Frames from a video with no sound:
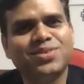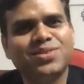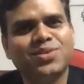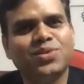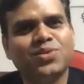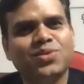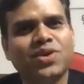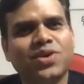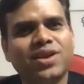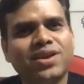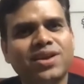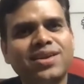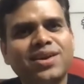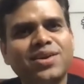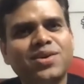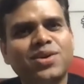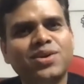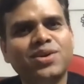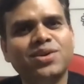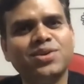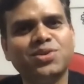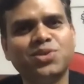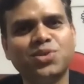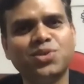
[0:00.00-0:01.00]

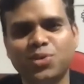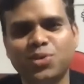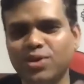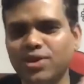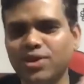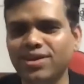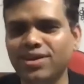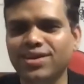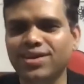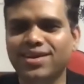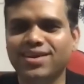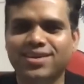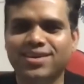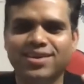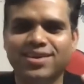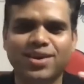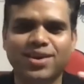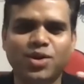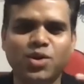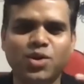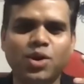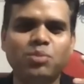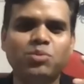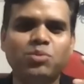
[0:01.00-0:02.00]

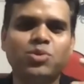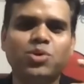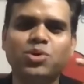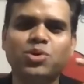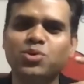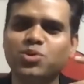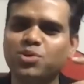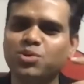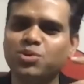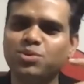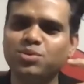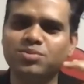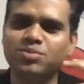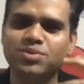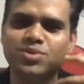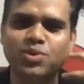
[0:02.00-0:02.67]
Now I'm going to